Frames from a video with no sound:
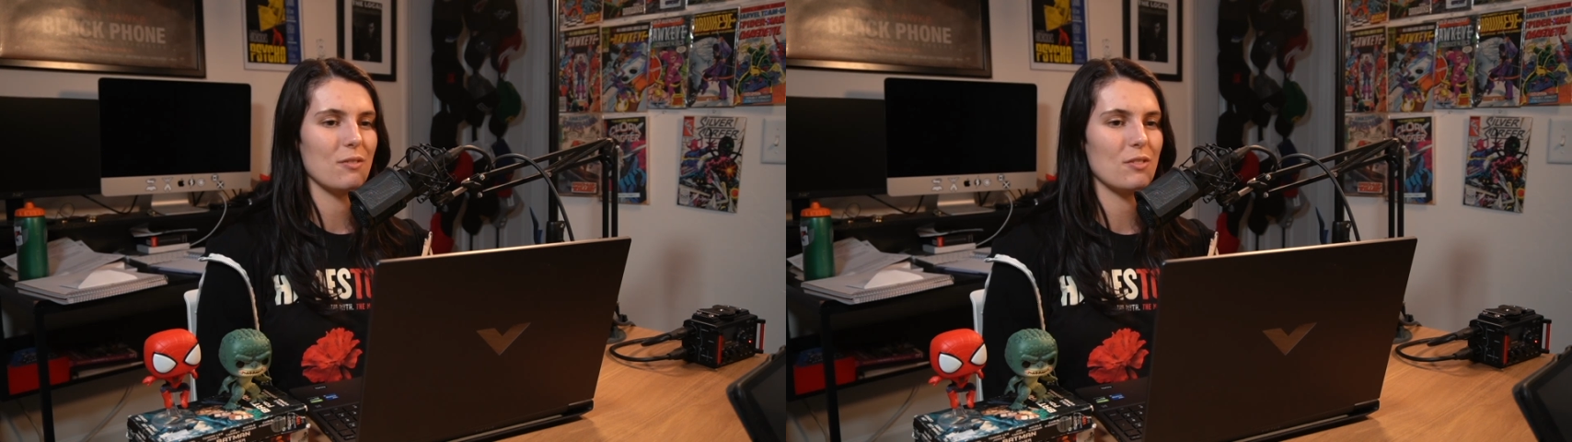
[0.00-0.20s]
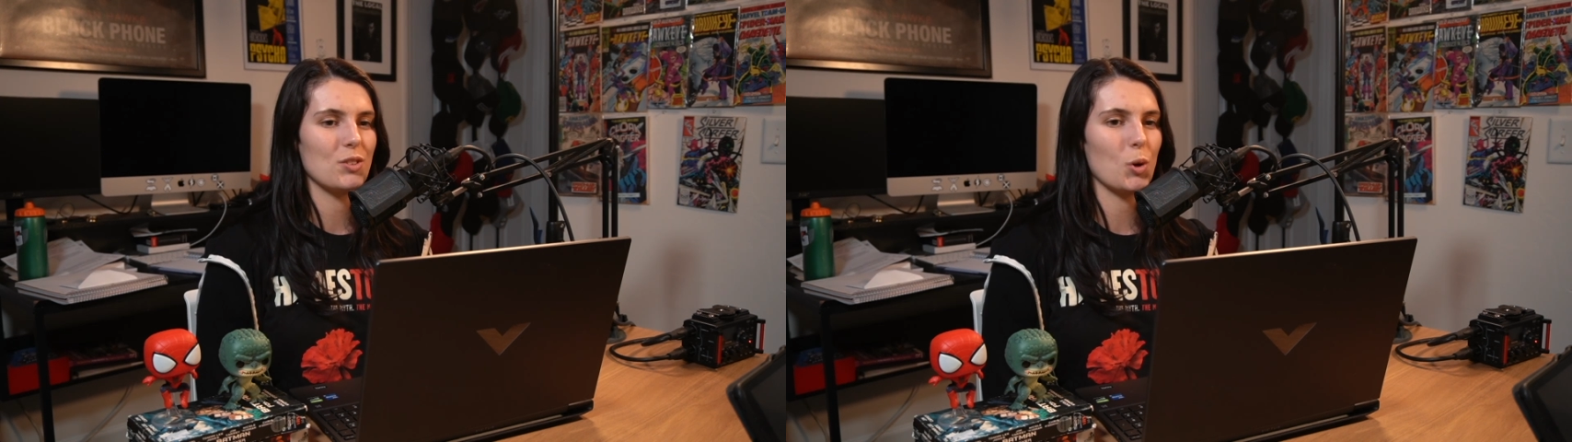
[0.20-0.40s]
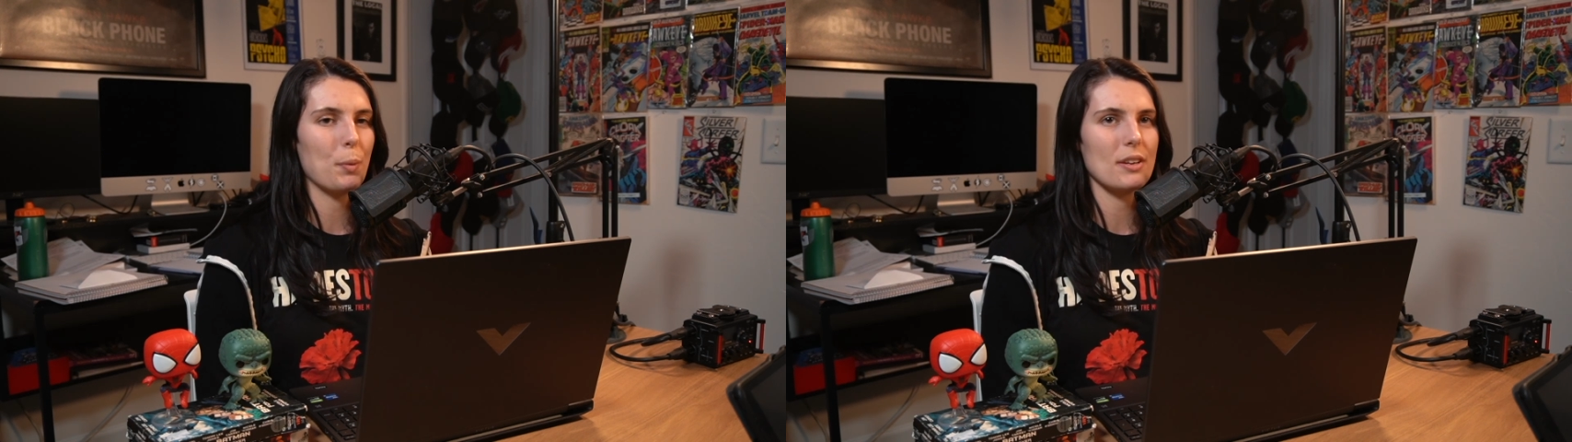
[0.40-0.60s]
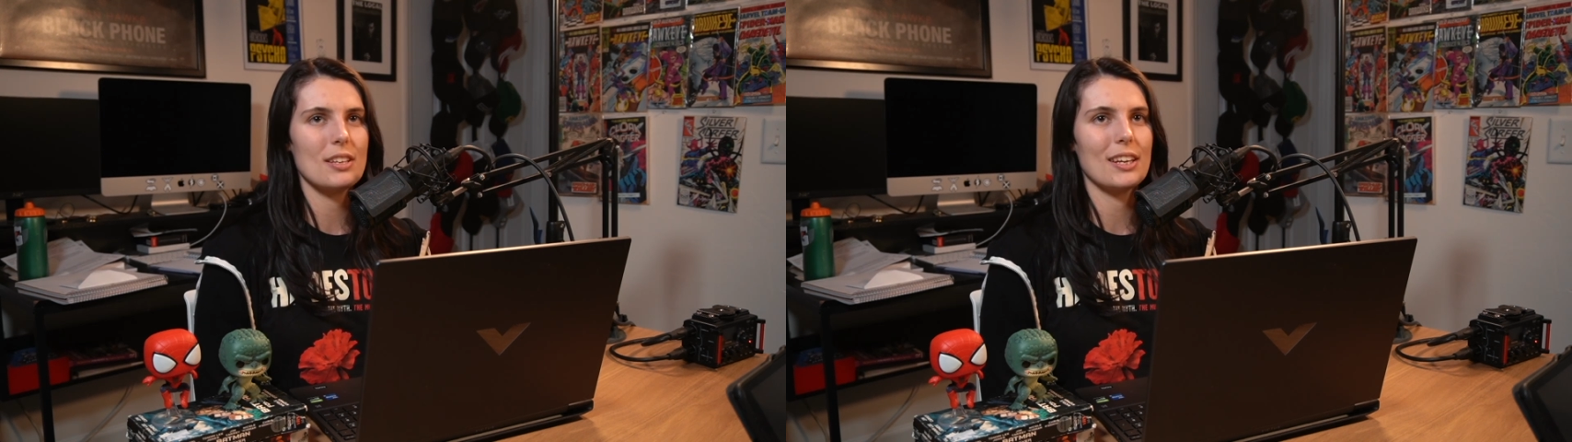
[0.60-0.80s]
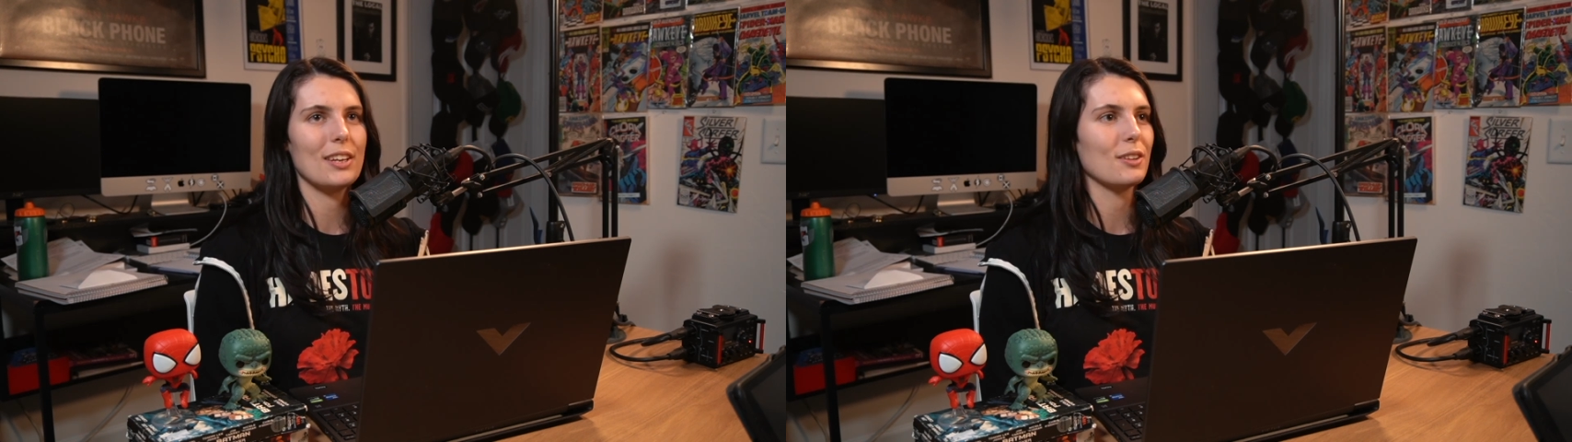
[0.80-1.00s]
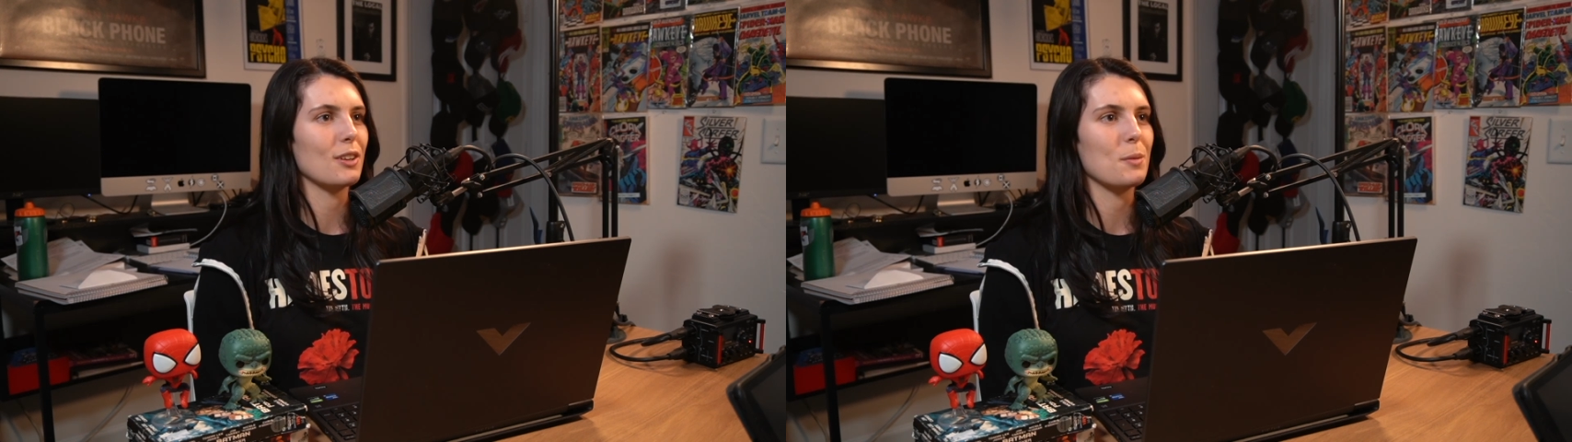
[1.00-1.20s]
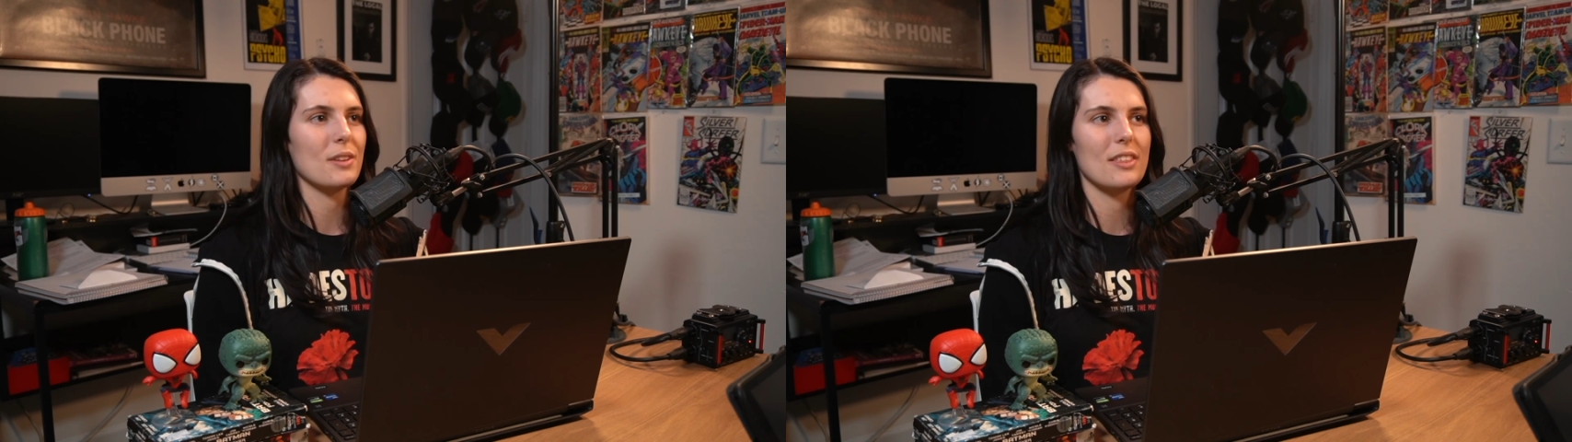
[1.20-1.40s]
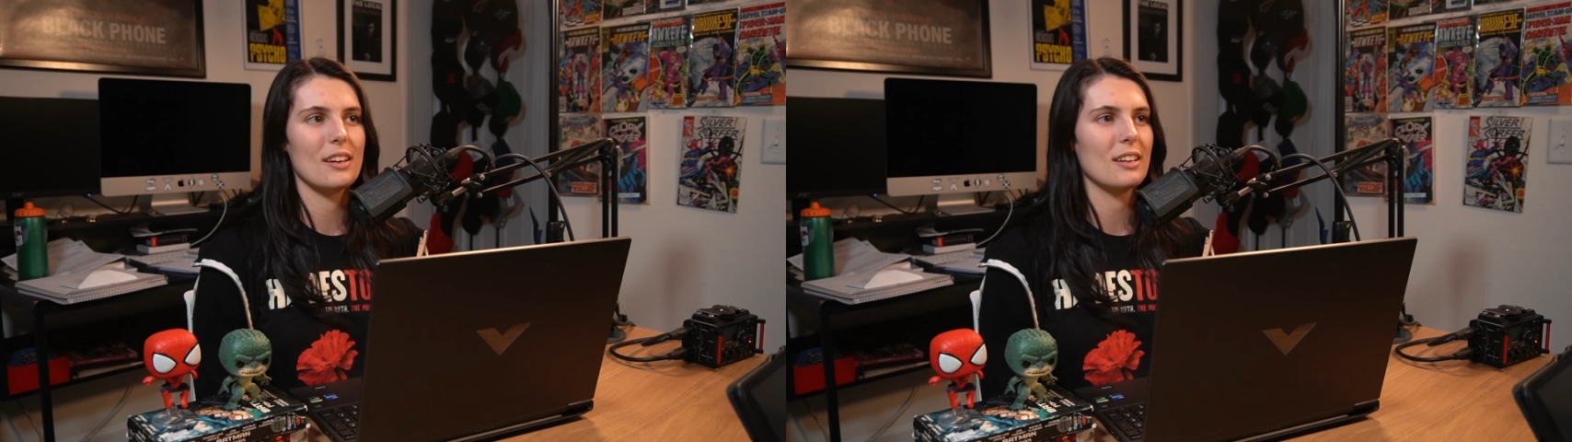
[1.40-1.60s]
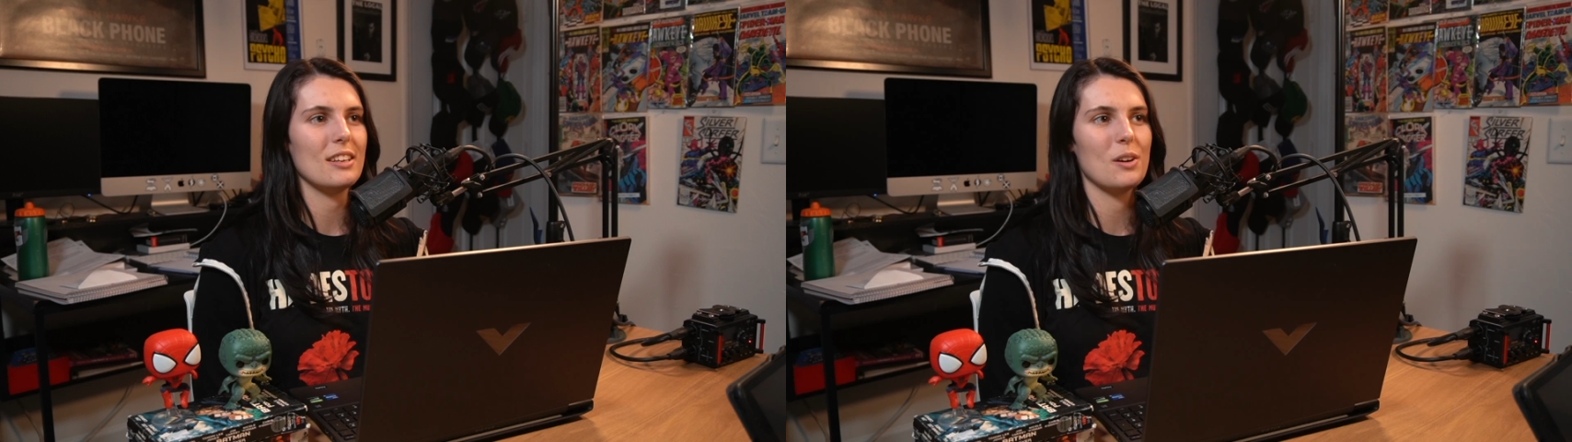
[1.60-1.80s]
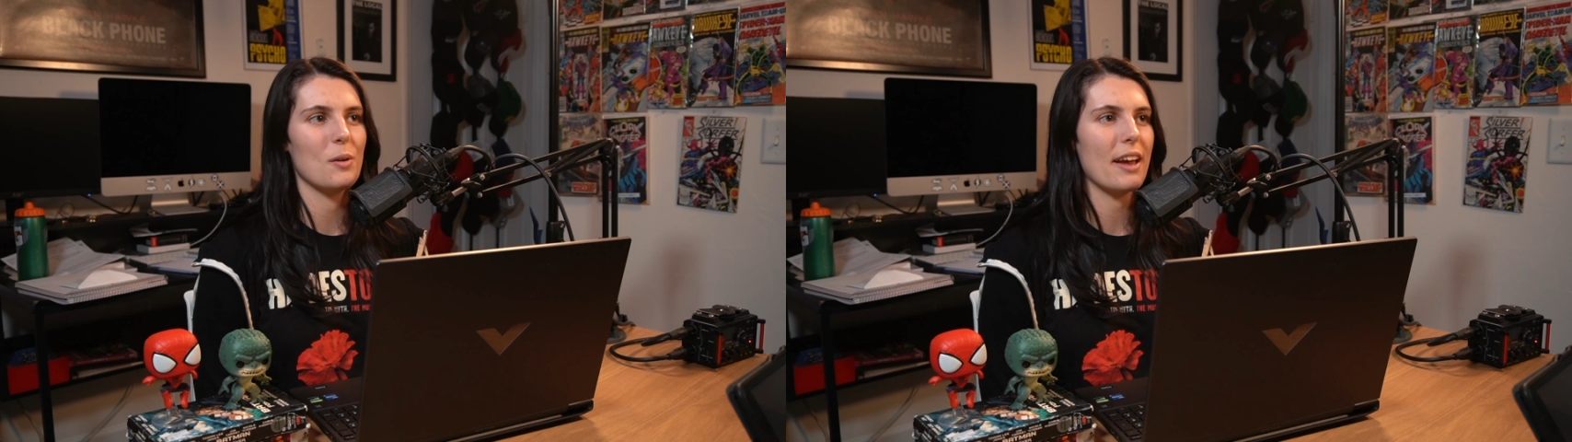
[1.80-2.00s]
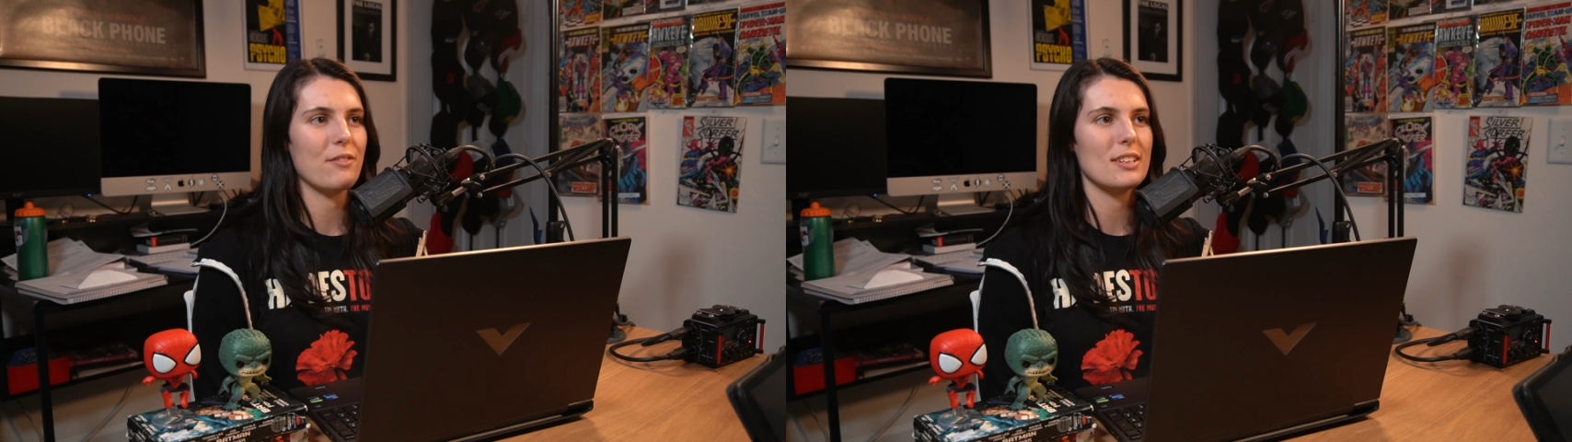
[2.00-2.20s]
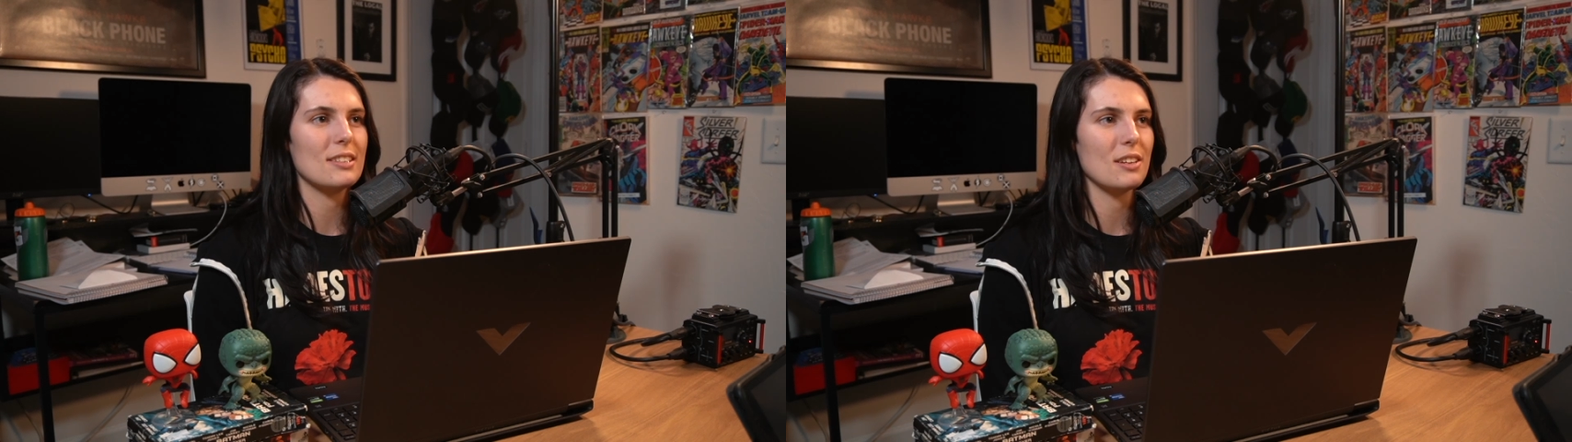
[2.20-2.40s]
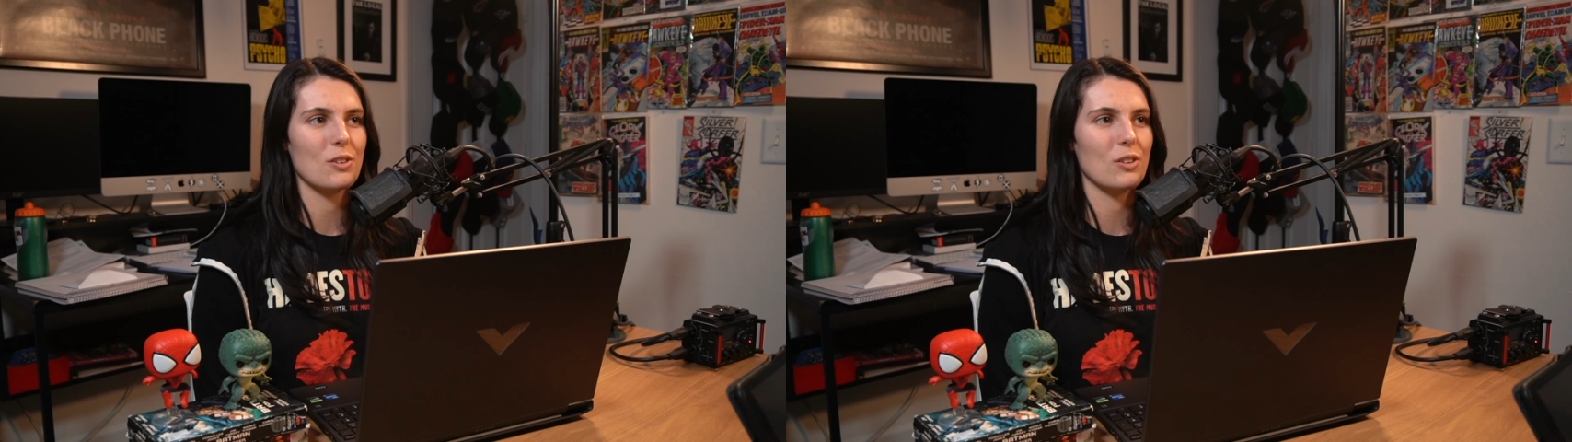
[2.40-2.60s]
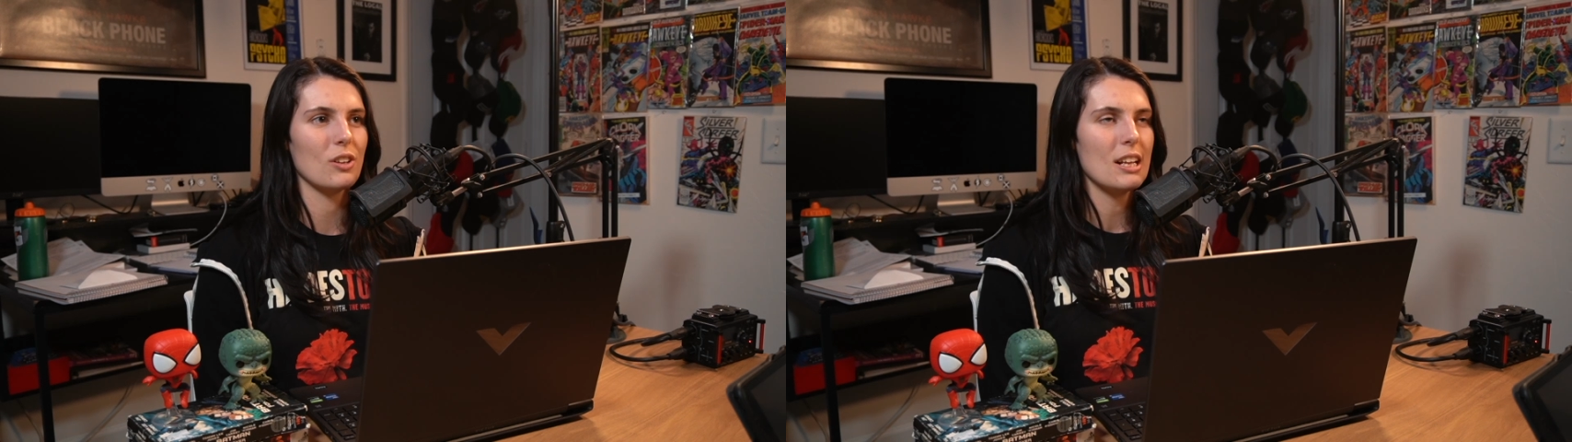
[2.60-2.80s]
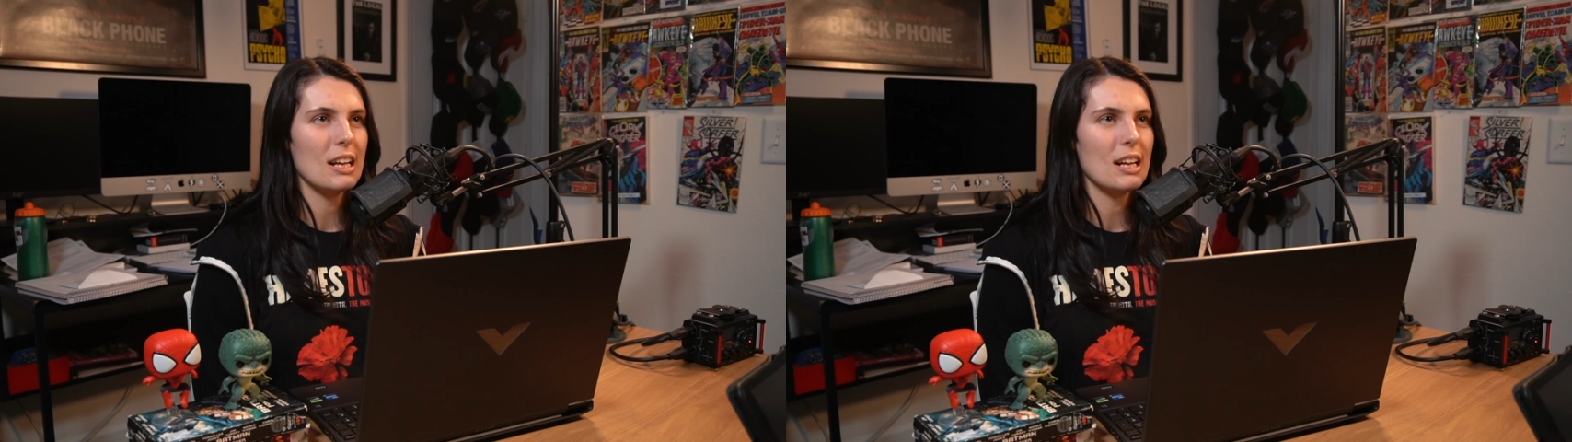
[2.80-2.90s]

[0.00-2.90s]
so particular with every single